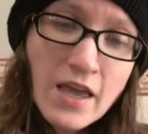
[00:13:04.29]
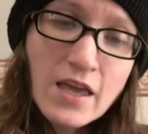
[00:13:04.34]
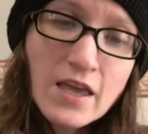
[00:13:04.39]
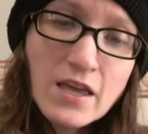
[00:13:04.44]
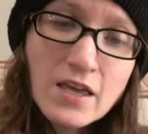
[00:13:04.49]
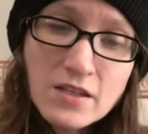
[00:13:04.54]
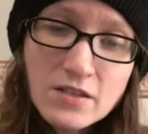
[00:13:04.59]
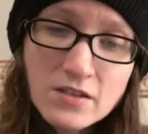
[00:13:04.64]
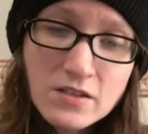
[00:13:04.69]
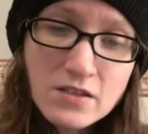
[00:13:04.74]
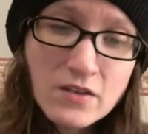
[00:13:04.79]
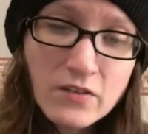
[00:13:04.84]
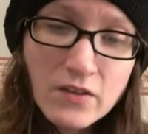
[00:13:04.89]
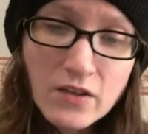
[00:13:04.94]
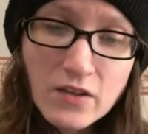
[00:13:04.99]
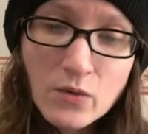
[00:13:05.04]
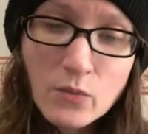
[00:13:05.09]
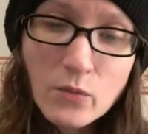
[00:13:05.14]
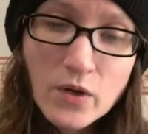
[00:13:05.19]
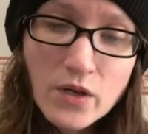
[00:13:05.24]
Instantly
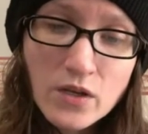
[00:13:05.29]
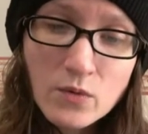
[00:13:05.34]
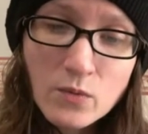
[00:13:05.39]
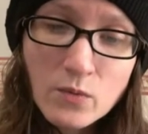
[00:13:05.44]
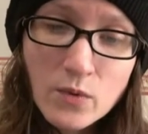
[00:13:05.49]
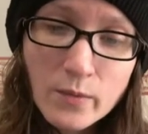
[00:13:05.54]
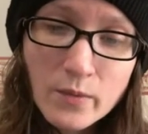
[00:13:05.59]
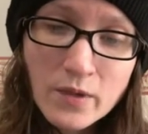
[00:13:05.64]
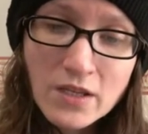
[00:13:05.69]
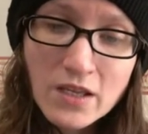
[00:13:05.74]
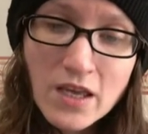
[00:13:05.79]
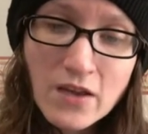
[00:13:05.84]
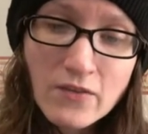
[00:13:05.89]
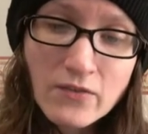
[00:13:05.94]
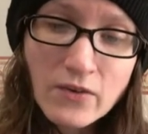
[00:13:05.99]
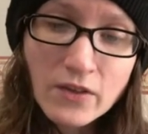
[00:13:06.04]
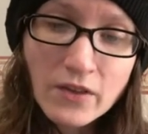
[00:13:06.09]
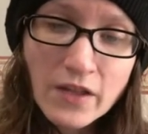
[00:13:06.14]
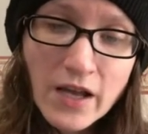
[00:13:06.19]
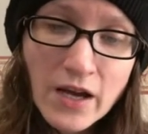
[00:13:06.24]
the wicked woman gave
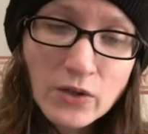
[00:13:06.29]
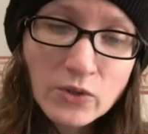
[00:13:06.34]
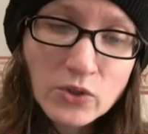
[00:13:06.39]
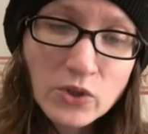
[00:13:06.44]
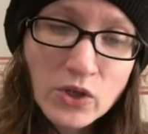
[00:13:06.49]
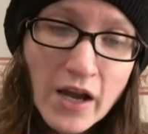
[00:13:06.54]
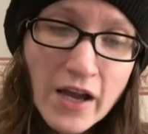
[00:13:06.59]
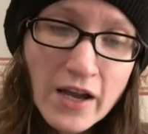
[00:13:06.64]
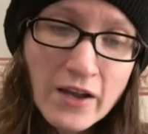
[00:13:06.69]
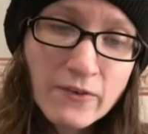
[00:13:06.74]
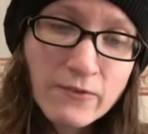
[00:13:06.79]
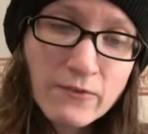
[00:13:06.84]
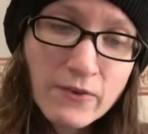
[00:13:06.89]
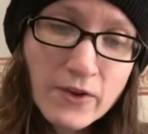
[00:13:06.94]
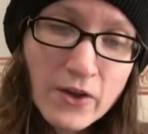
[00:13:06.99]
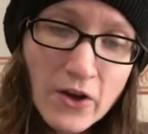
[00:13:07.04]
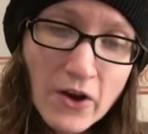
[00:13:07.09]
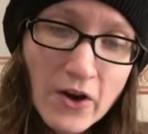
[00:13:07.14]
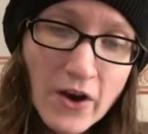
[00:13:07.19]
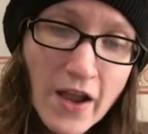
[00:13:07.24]
a loud cry of
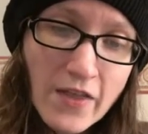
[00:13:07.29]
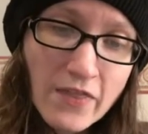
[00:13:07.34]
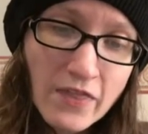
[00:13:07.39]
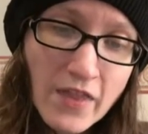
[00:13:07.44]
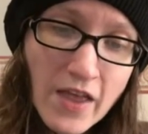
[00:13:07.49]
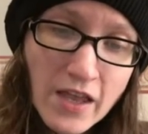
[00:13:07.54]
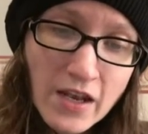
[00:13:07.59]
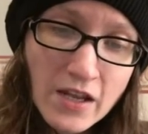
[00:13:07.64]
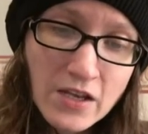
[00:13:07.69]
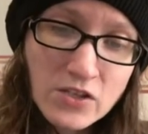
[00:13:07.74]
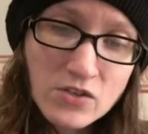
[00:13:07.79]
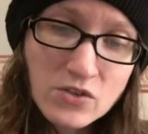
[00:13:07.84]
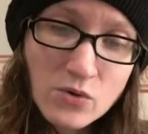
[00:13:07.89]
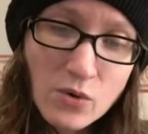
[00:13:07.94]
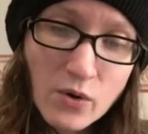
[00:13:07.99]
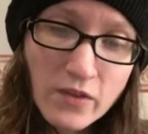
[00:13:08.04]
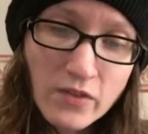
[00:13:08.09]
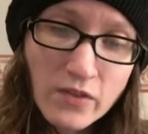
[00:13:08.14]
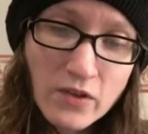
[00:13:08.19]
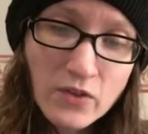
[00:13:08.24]
fear, and then, as
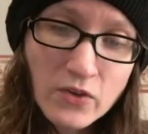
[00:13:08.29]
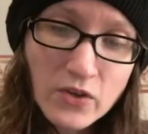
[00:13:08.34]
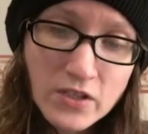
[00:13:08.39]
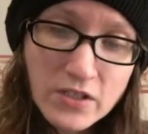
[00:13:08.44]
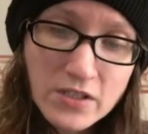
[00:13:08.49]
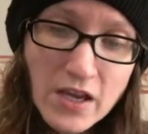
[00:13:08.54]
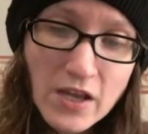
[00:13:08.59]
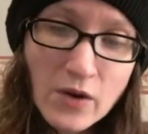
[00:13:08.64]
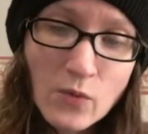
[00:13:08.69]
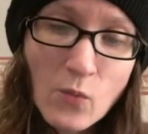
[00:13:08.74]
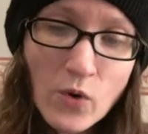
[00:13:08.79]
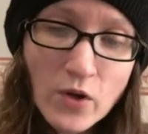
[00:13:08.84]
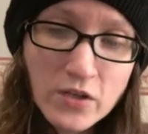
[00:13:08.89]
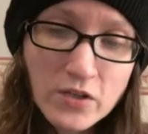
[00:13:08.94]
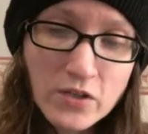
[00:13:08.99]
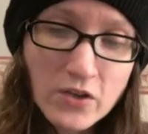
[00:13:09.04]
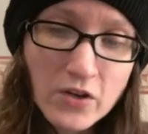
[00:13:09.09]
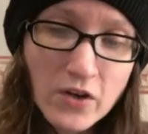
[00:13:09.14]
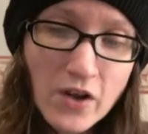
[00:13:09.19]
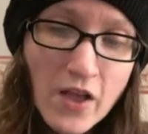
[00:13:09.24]
Dorothy looked in
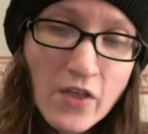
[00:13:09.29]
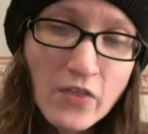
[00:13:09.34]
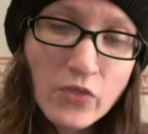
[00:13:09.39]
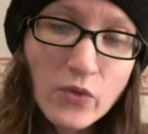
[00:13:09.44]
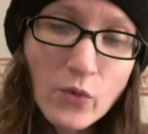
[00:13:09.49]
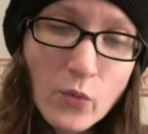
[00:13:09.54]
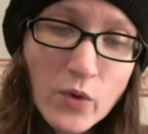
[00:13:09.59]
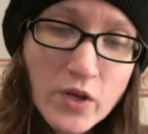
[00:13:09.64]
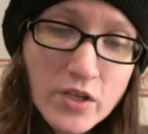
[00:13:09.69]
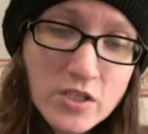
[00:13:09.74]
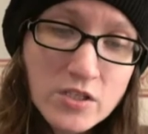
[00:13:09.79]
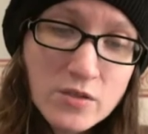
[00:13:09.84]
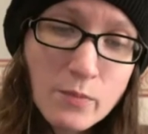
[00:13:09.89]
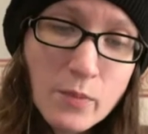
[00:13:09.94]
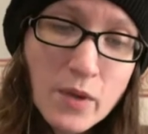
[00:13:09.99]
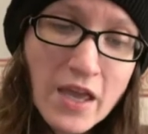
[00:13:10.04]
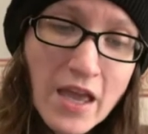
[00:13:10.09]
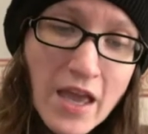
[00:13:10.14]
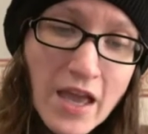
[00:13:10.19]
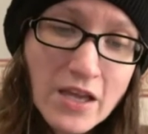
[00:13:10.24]
wonder, the witch
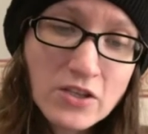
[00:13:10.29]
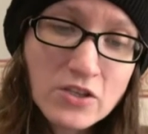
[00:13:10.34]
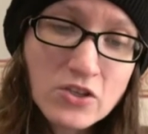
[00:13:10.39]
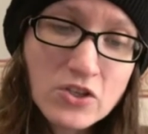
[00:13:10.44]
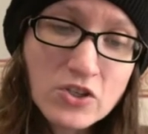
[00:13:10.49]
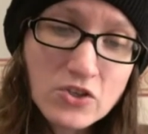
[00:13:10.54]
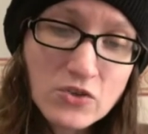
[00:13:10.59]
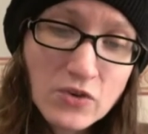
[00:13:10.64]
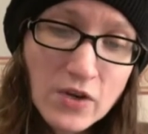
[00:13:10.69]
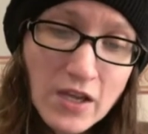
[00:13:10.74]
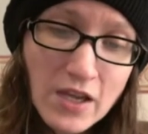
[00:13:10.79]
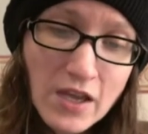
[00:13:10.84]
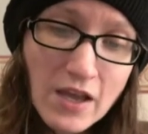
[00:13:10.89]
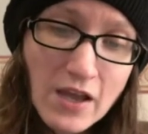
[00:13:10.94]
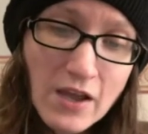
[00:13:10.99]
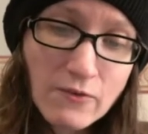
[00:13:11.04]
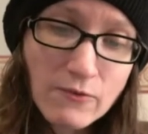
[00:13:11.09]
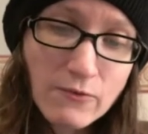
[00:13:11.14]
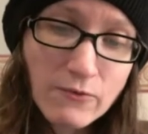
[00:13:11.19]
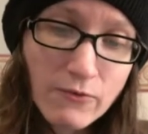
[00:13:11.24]
began to shrink
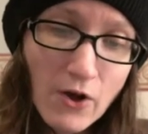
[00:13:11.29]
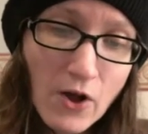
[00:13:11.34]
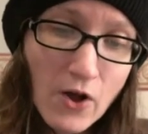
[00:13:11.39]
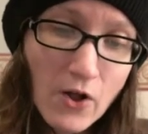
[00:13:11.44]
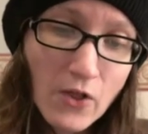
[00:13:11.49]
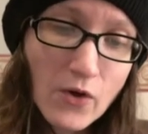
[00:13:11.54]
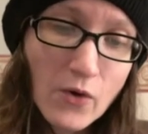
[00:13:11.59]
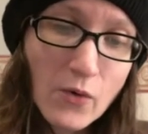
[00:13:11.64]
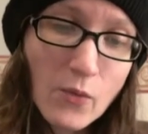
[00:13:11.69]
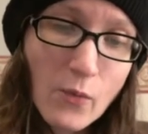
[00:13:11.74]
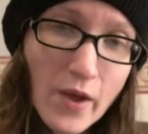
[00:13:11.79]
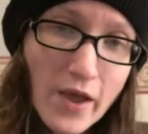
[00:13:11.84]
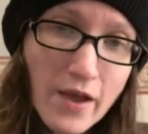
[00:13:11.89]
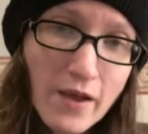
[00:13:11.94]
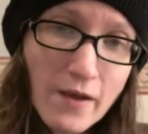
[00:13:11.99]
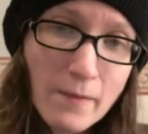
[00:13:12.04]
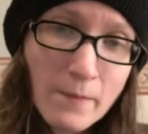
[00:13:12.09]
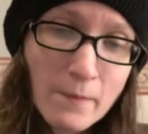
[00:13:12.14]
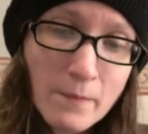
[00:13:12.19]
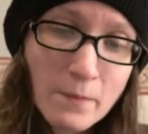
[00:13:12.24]
and fall
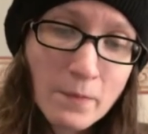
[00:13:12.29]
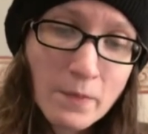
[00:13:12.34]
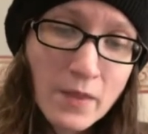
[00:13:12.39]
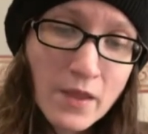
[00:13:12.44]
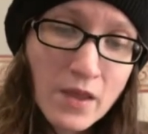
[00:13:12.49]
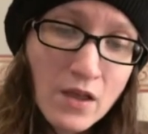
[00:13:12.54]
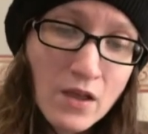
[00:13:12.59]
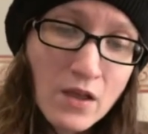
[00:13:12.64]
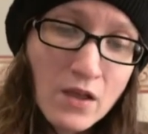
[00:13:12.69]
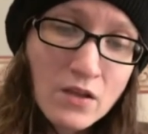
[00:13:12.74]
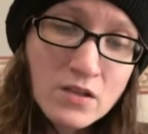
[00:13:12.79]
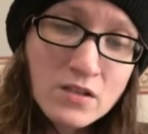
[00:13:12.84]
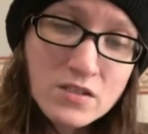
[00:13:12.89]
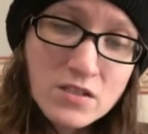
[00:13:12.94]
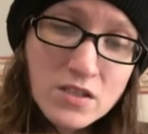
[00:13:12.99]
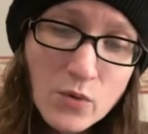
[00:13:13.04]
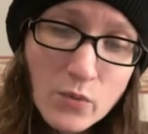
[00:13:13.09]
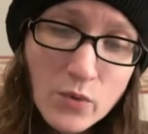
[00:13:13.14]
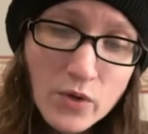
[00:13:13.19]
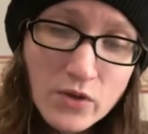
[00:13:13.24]
away.
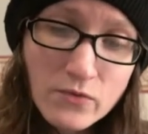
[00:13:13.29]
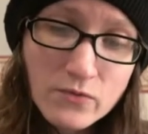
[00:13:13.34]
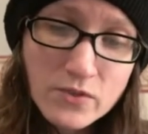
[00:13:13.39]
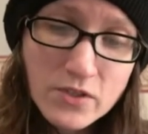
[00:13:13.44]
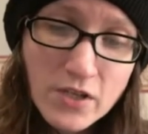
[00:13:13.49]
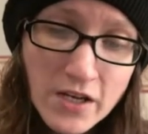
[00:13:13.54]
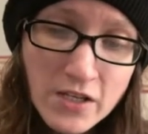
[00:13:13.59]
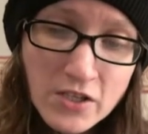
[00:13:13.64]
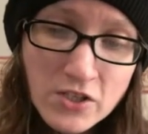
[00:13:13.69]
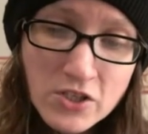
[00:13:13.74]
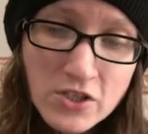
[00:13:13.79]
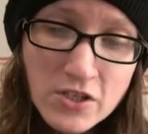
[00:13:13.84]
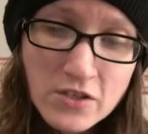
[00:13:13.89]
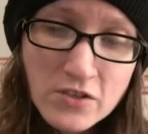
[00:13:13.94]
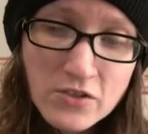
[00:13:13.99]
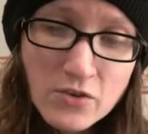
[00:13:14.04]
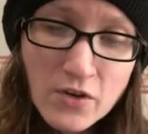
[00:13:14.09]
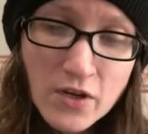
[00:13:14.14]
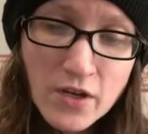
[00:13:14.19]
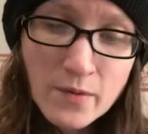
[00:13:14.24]
"See what you've done," she
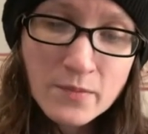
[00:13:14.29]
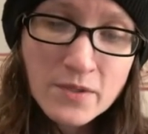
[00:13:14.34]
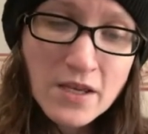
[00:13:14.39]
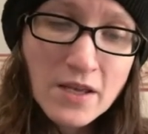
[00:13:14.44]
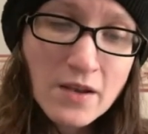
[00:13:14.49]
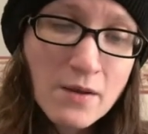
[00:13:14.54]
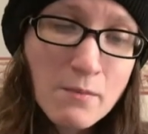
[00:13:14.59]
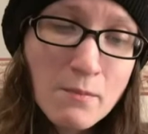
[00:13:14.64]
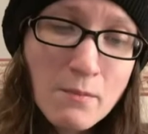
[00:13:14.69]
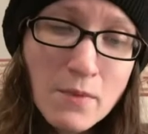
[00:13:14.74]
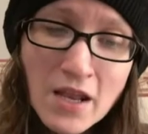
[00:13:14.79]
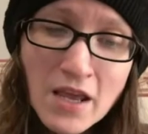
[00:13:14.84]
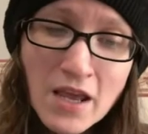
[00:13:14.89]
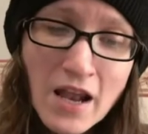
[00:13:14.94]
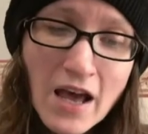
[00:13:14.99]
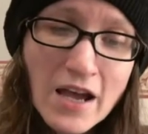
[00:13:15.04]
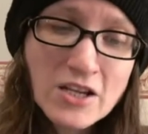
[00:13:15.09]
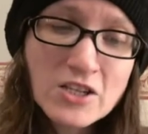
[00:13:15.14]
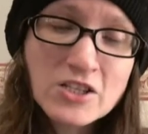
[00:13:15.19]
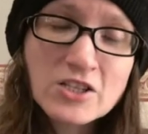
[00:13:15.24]
screamed. "In a minute
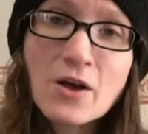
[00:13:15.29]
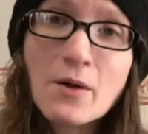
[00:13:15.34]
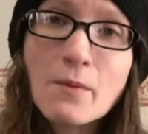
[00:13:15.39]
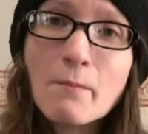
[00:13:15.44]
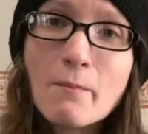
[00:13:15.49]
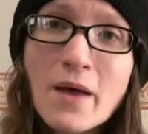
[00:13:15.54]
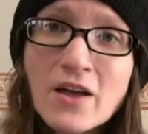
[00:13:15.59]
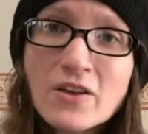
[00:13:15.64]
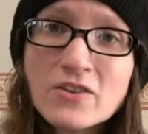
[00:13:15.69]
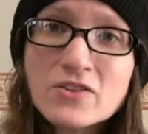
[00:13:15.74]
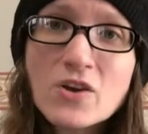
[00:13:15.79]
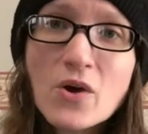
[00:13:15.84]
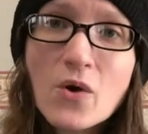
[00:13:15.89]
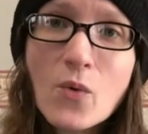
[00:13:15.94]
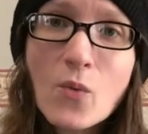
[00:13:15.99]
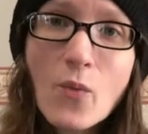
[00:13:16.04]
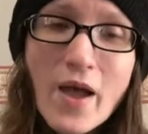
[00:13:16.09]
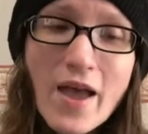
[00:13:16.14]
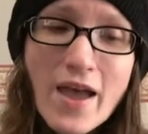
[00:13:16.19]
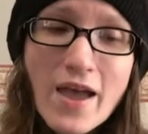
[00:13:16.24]
I shall melt
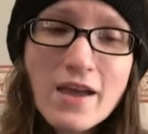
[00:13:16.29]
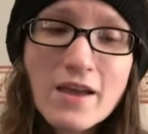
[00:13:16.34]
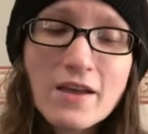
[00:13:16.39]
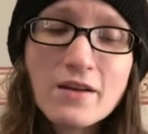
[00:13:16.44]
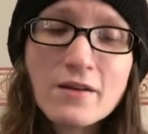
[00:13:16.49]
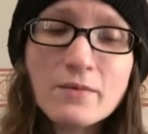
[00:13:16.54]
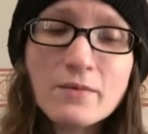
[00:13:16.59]
away."